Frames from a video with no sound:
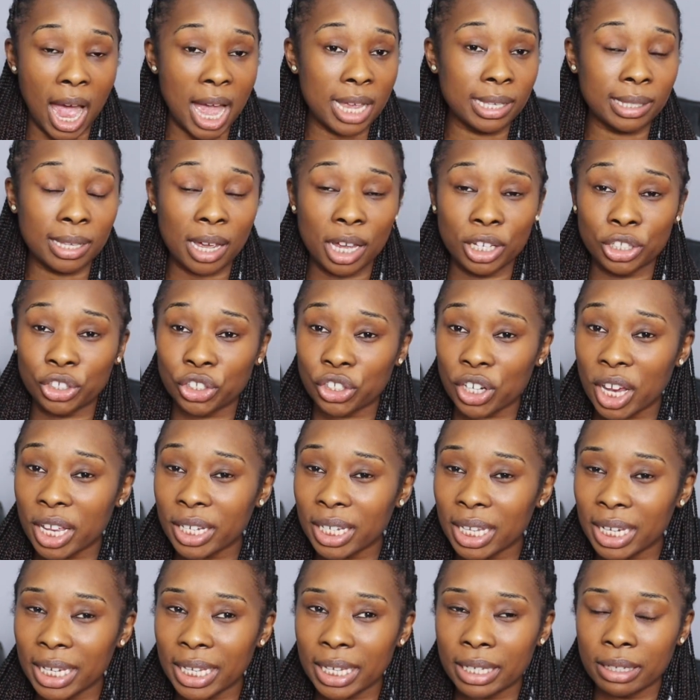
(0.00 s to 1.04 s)
I started
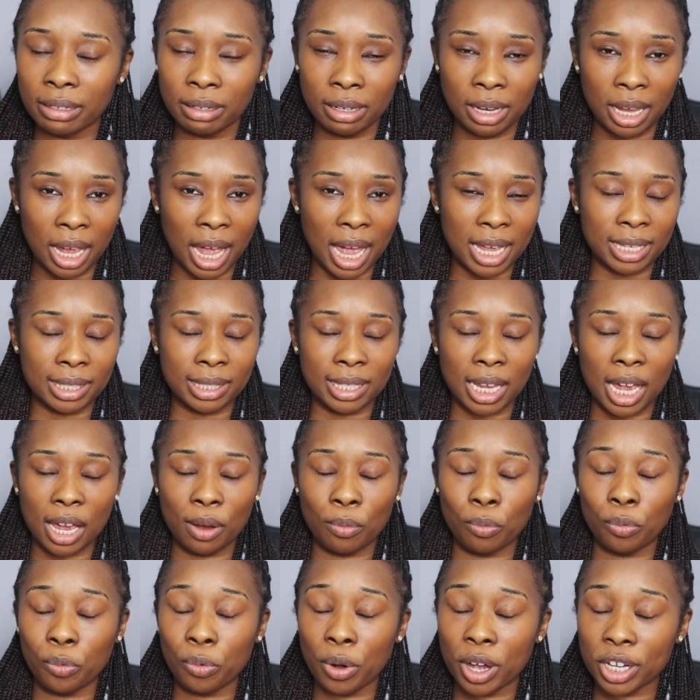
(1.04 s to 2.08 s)
journaling, I
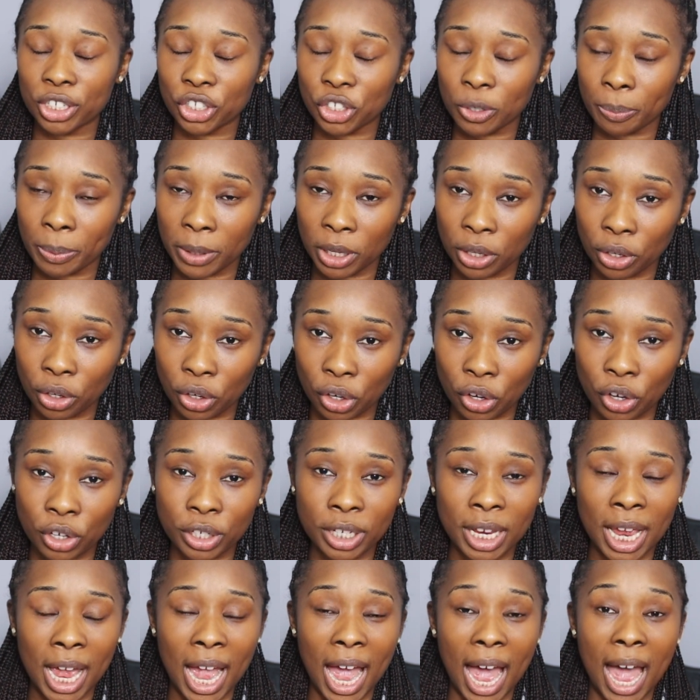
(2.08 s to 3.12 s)
started worshipping
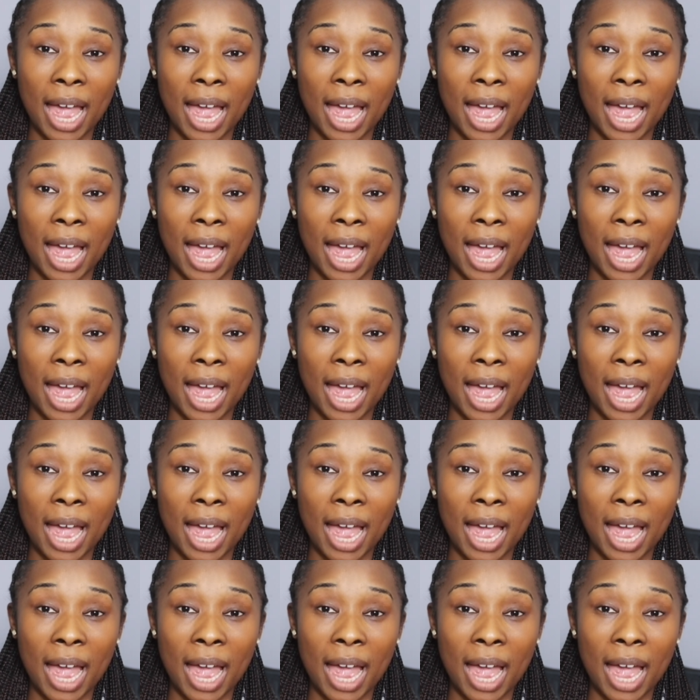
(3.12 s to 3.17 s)
God,